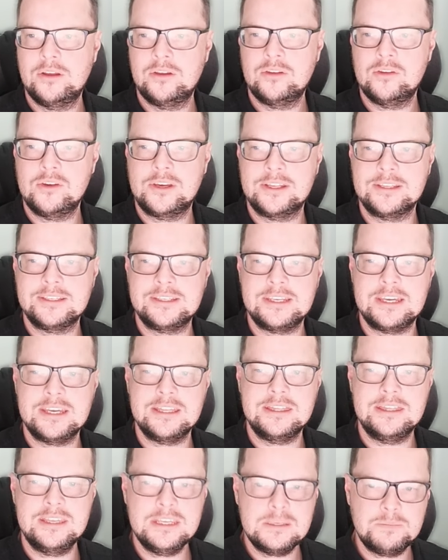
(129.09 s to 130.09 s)
you can see in
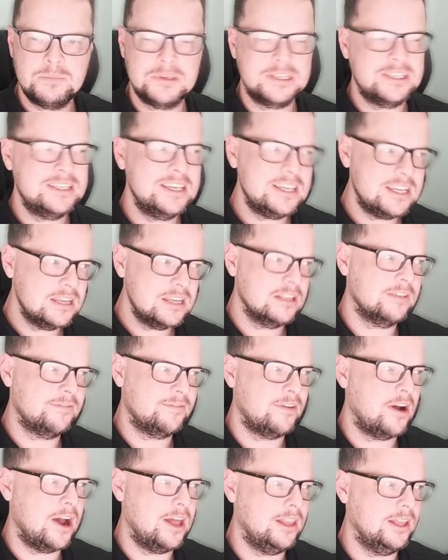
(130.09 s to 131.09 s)
this particular
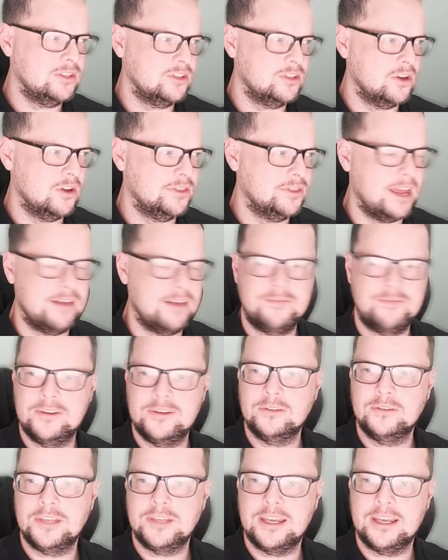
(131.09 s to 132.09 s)
file it's got that
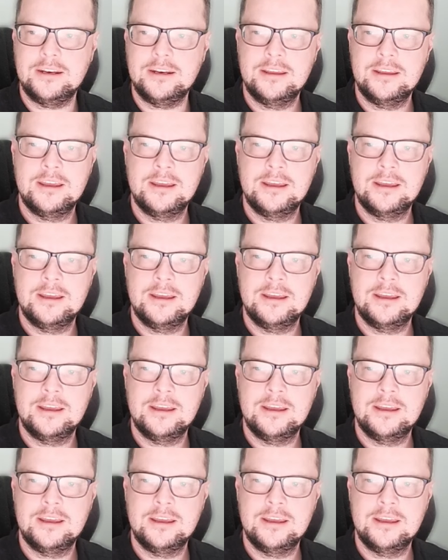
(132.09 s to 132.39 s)
filled in,